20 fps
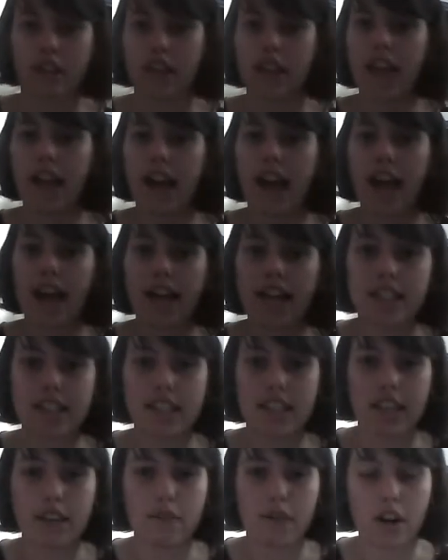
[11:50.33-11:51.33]
He
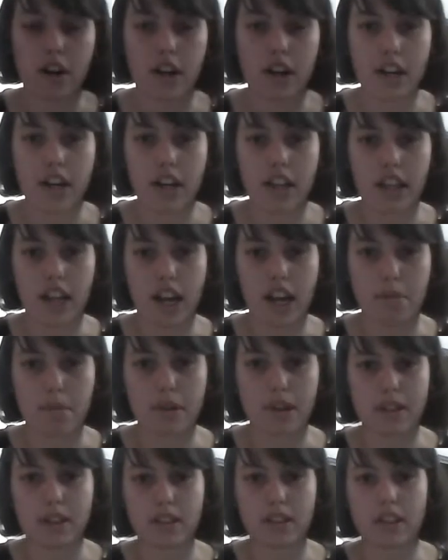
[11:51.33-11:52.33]
has a very
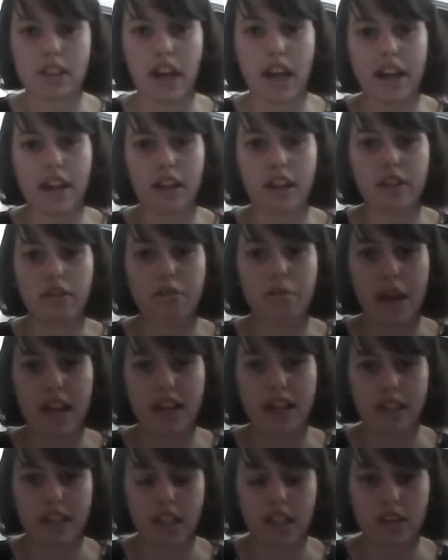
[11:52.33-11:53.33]
elaborate style of
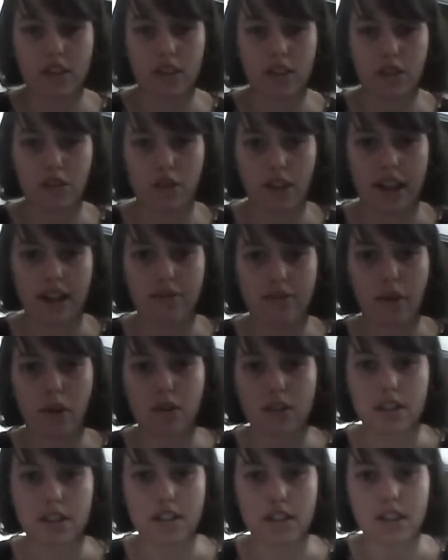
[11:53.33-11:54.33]
painting, too, that
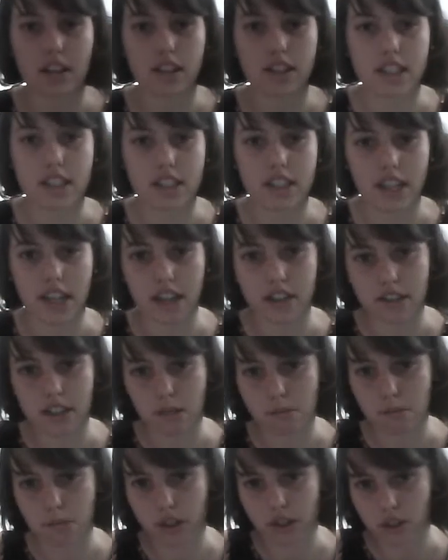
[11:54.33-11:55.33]
focuses on detail
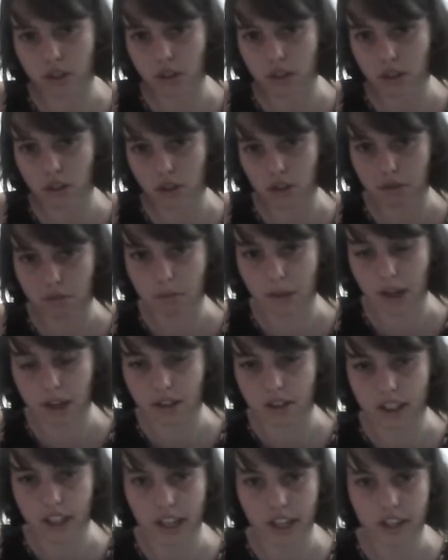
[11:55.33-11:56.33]
similar to
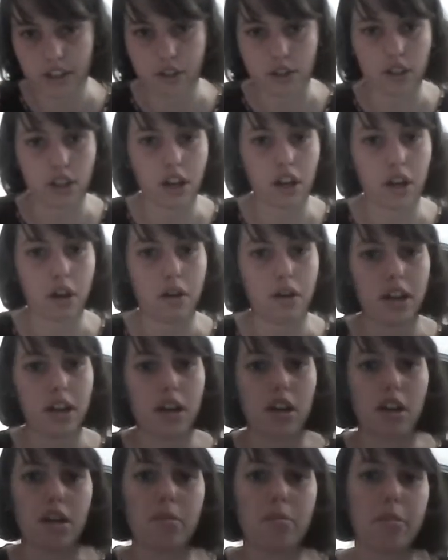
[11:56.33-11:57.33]
Michelangelo.
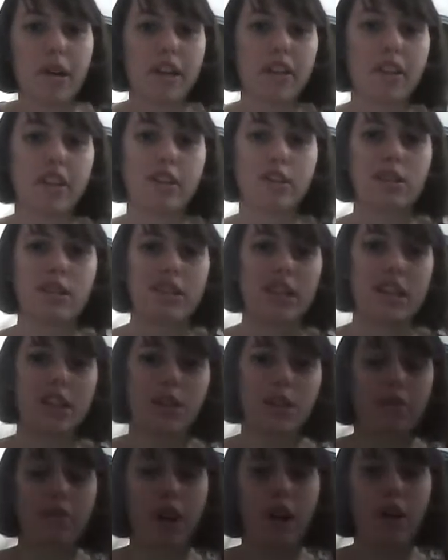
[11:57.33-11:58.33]
But it's